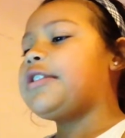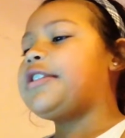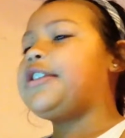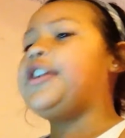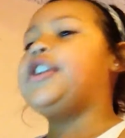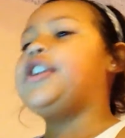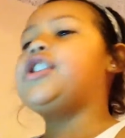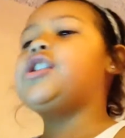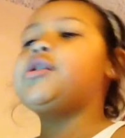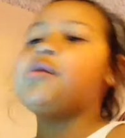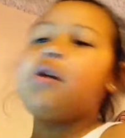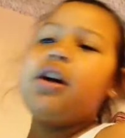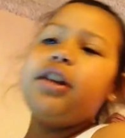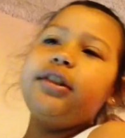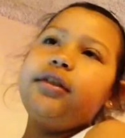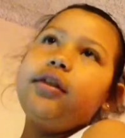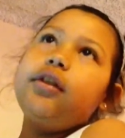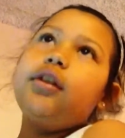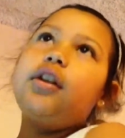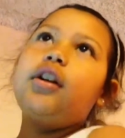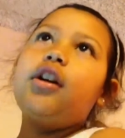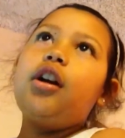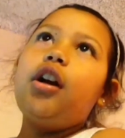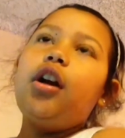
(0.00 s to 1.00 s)
this one,
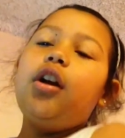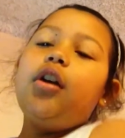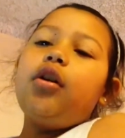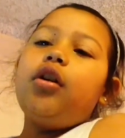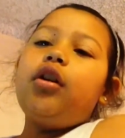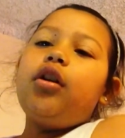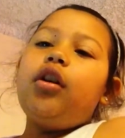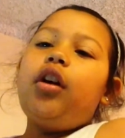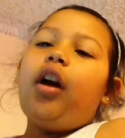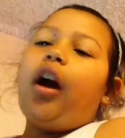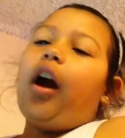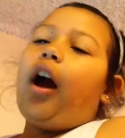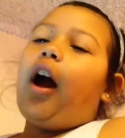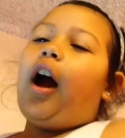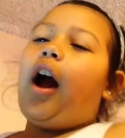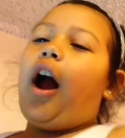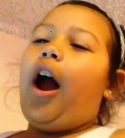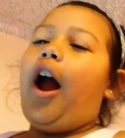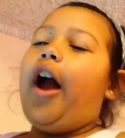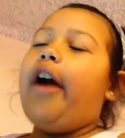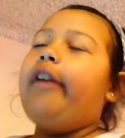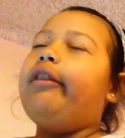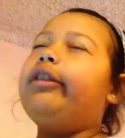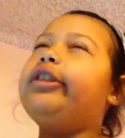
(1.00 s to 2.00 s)

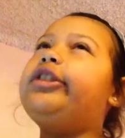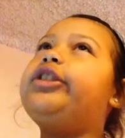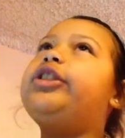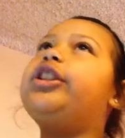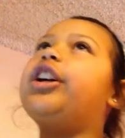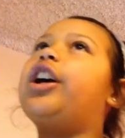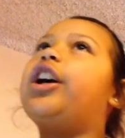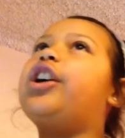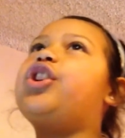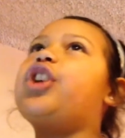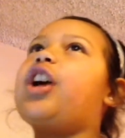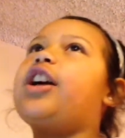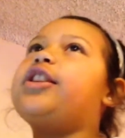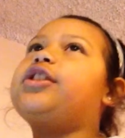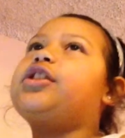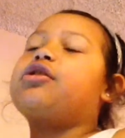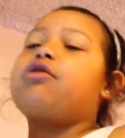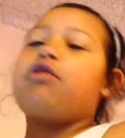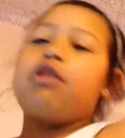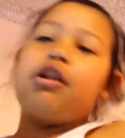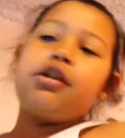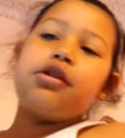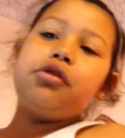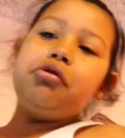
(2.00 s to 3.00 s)
I would suggest
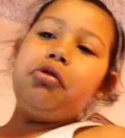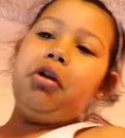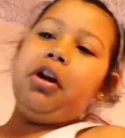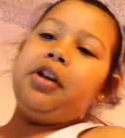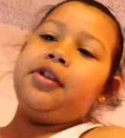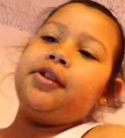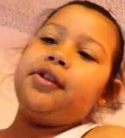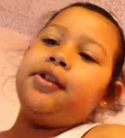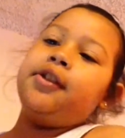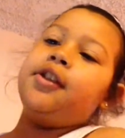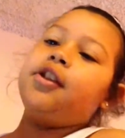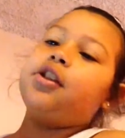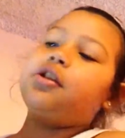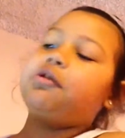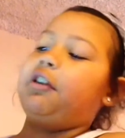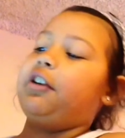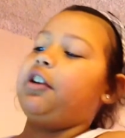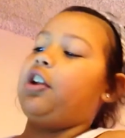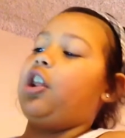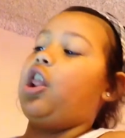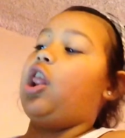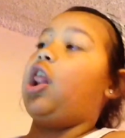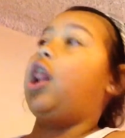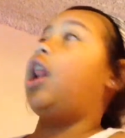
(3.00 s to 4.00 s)
Crystal has this one
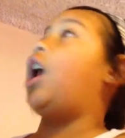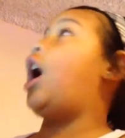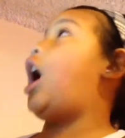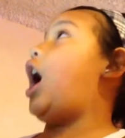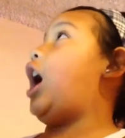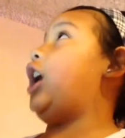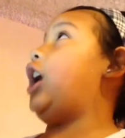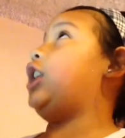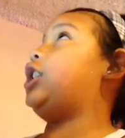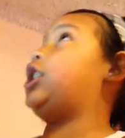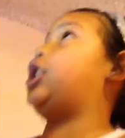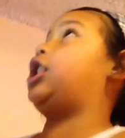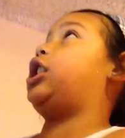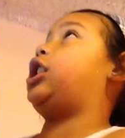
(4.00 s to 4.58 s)
a lot.